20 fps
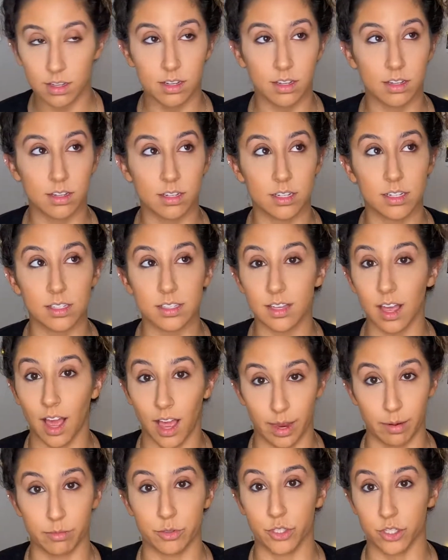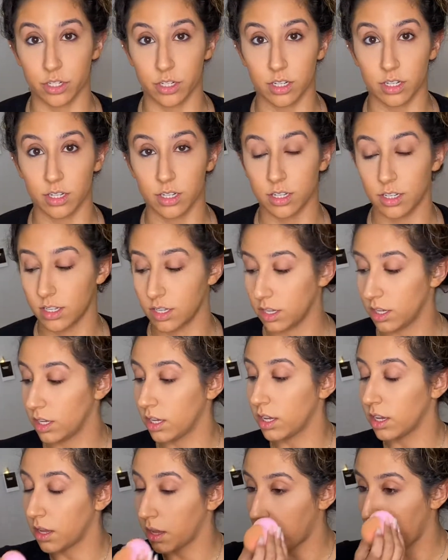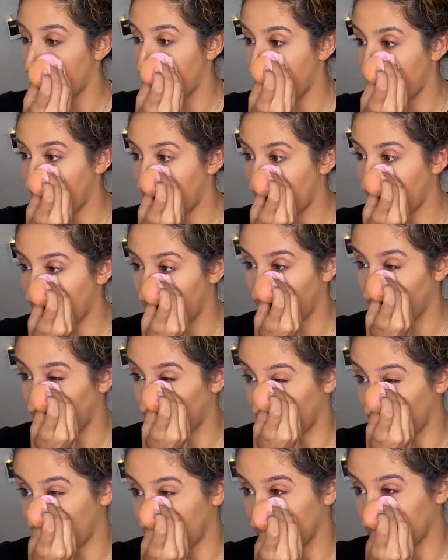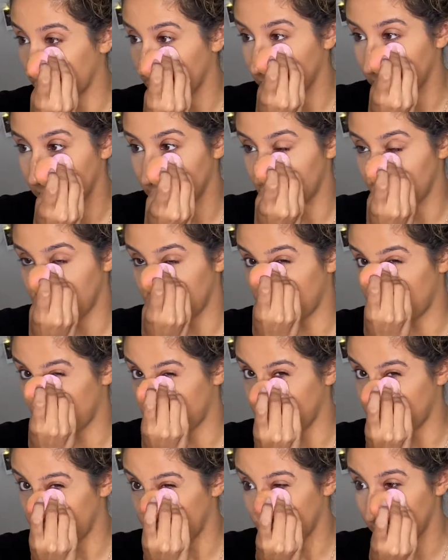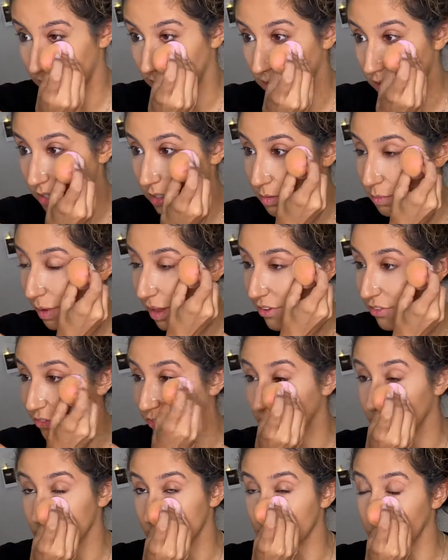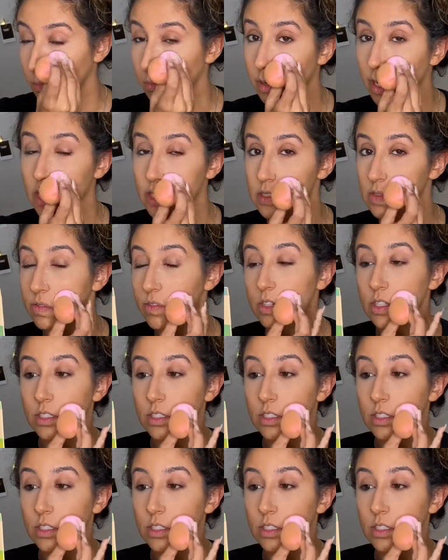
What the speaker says: cause I'm shook. Like, this is my first impression.